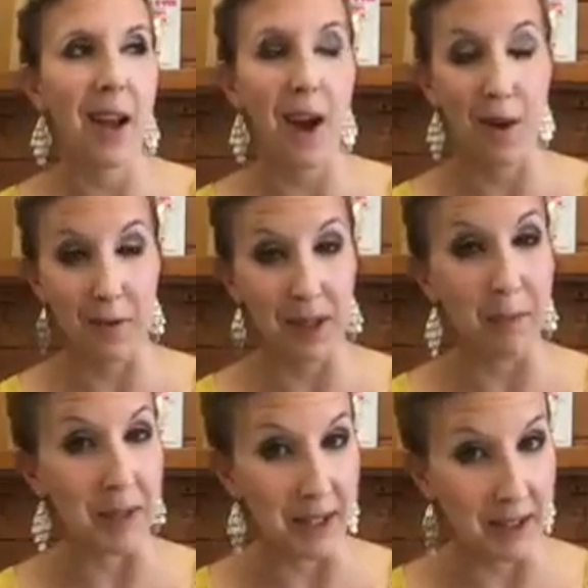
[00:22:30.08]
are really
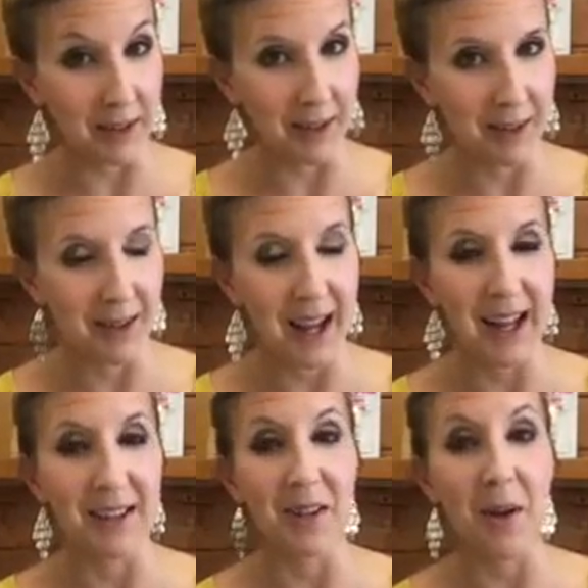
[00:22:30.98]
particular,
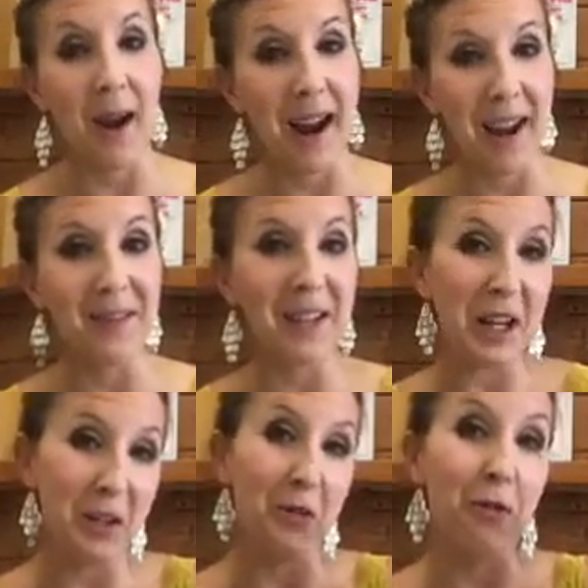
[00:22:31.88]
and so I have to
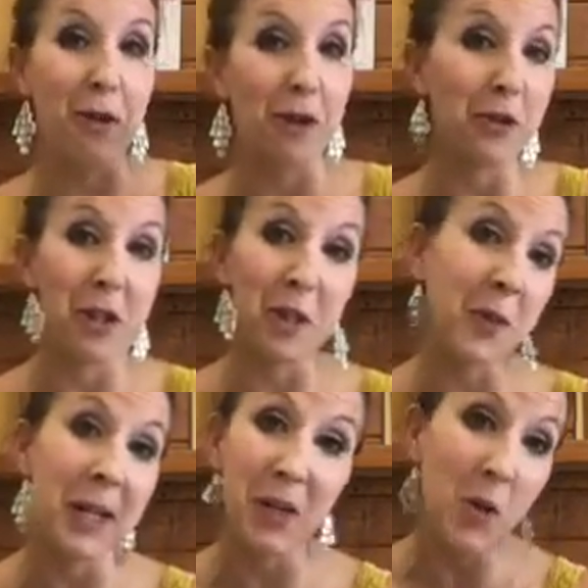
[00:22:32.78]
like do freshly
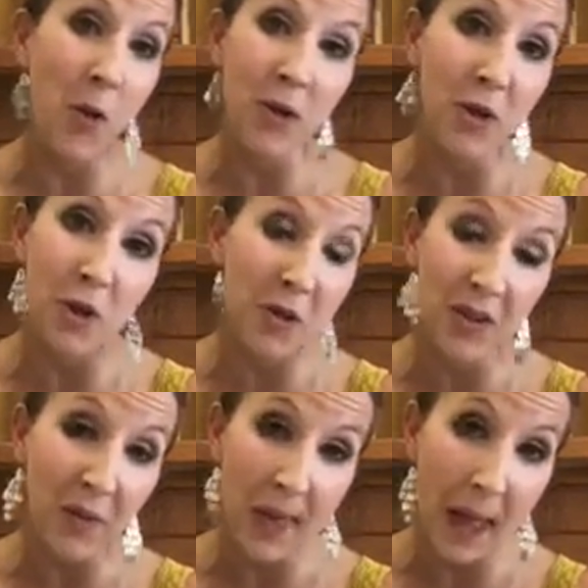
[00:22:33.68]
squeezed orange
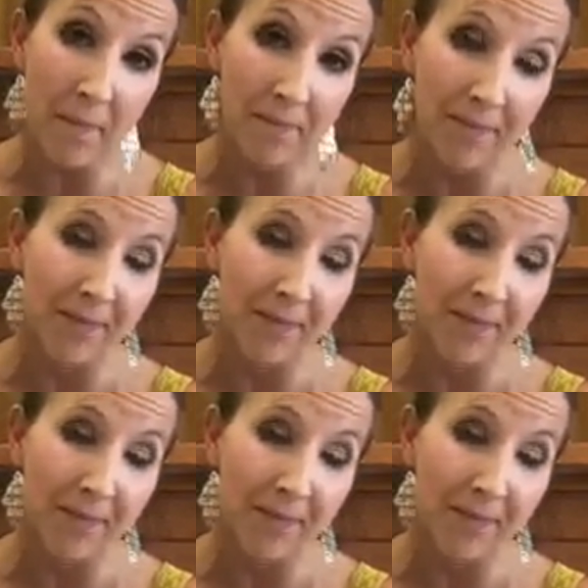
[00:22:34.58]
juice for them.